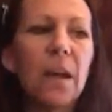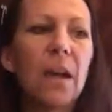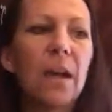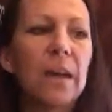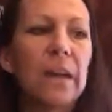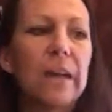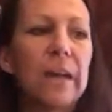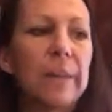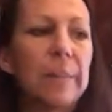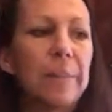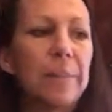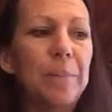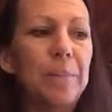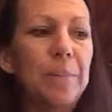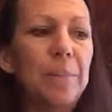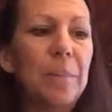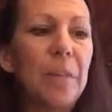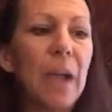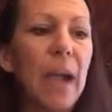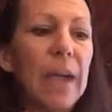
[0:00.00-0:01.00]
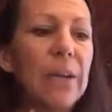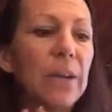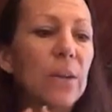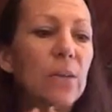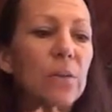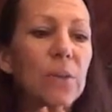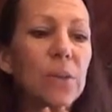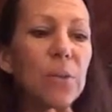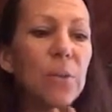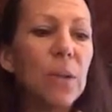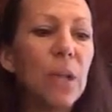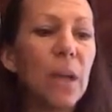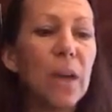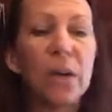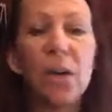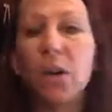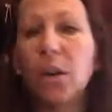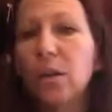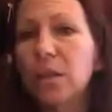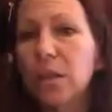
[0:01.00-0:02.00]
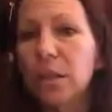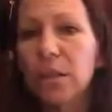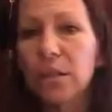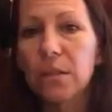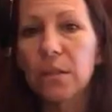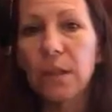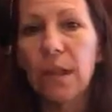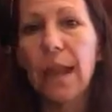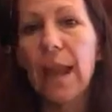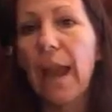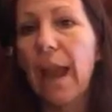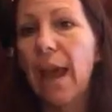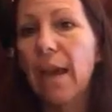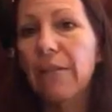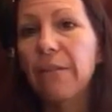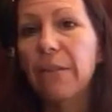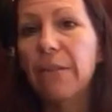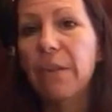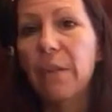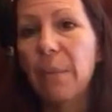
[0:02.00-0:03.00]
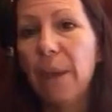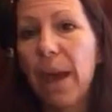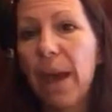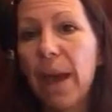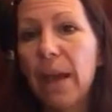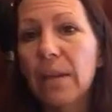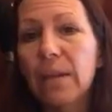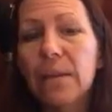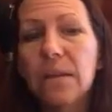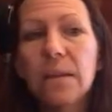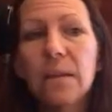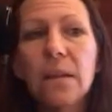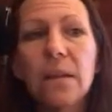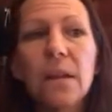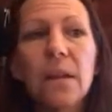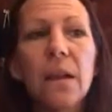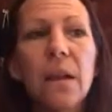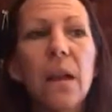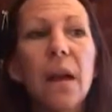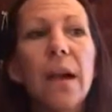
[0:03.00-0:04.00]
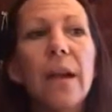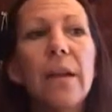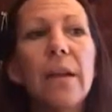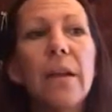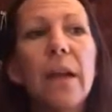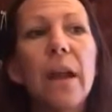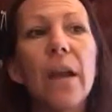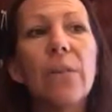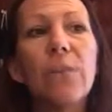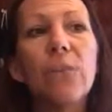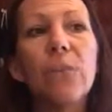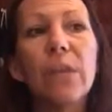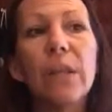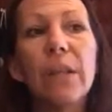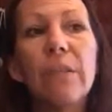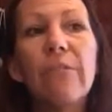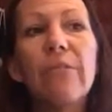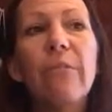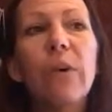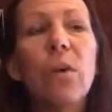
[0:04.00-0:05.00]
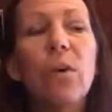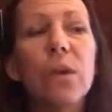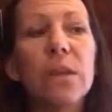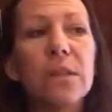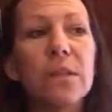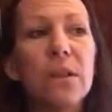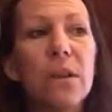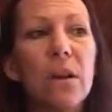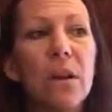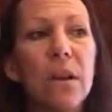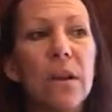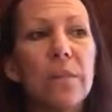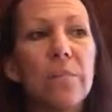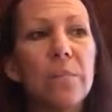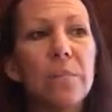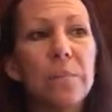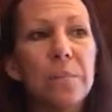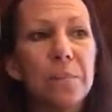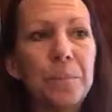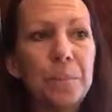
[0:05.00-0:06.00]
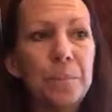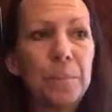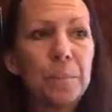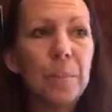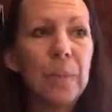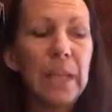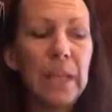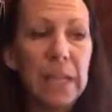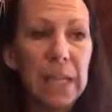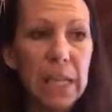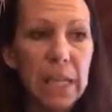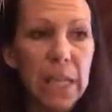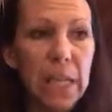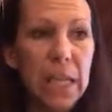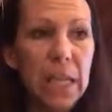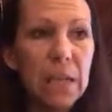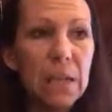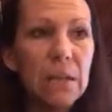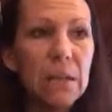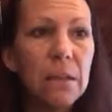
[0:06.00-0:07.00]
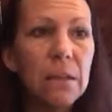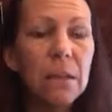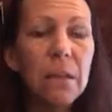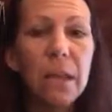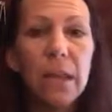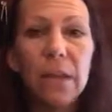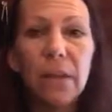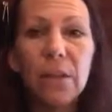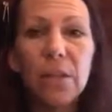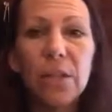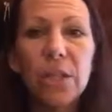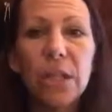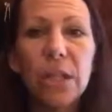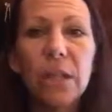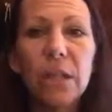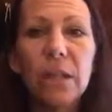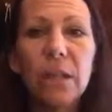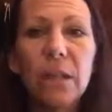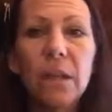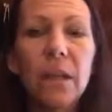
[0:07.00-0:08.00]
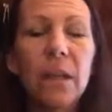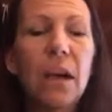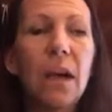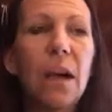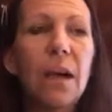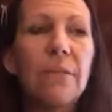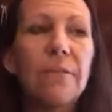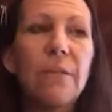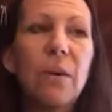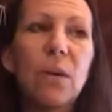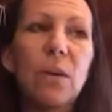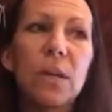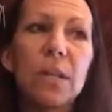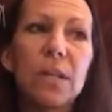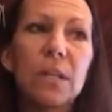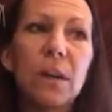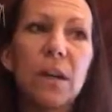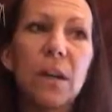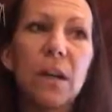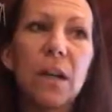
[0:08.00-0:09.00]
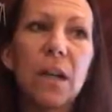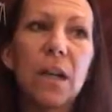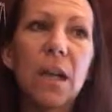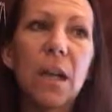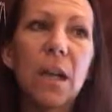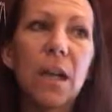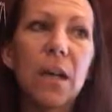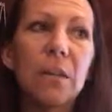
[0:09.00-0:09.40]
I don't do a lot of curses. I have in the past. I really focus on healing energy. I focus on